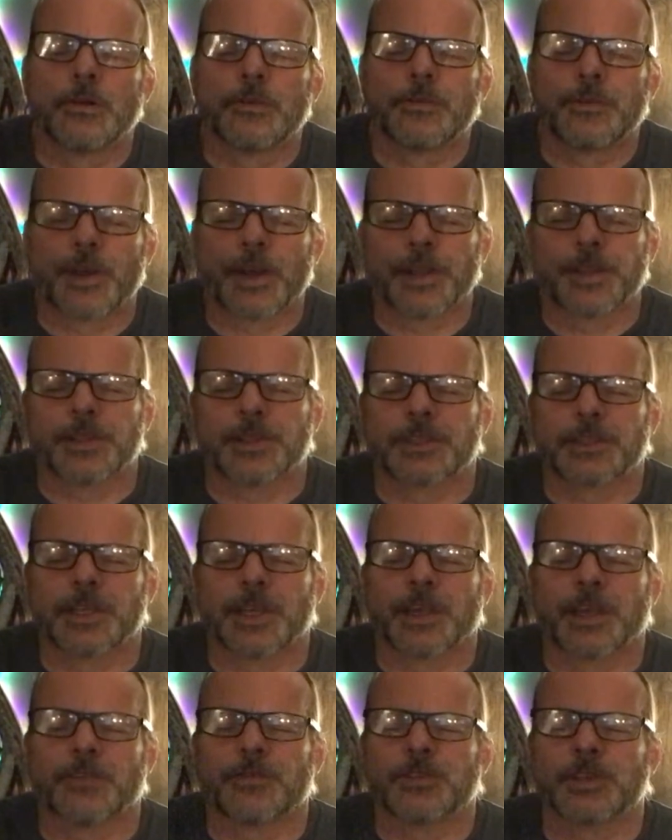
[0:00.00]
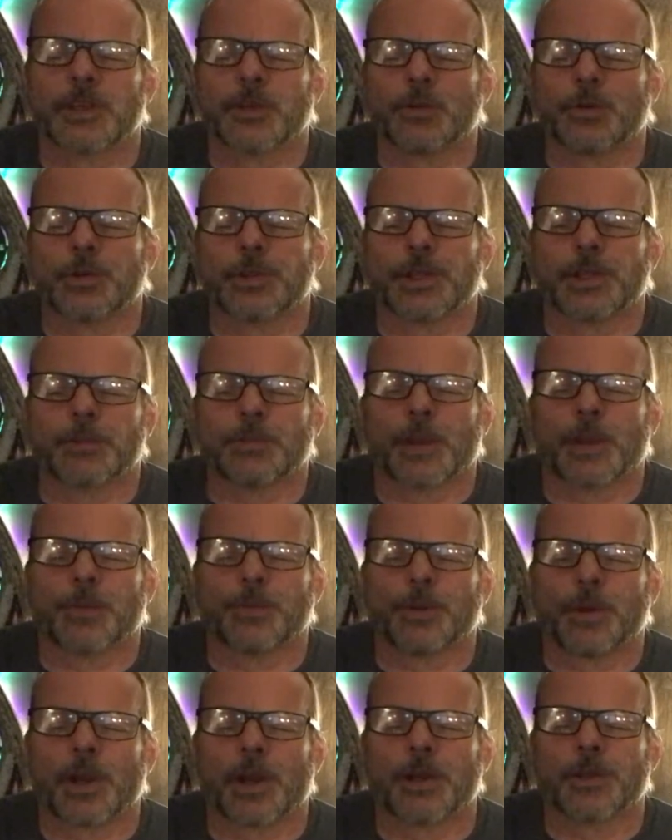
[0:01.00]
Find the safety within my
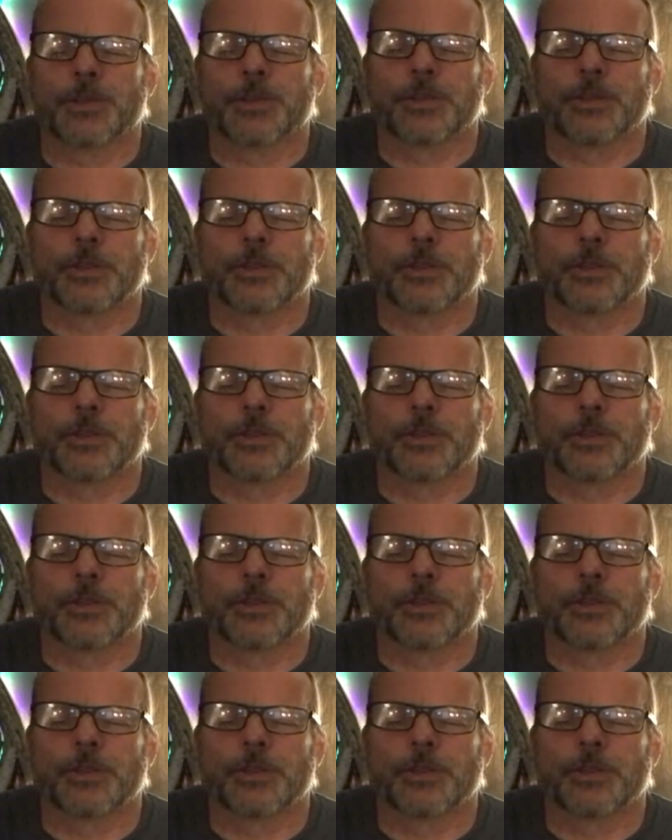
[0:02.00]
breath.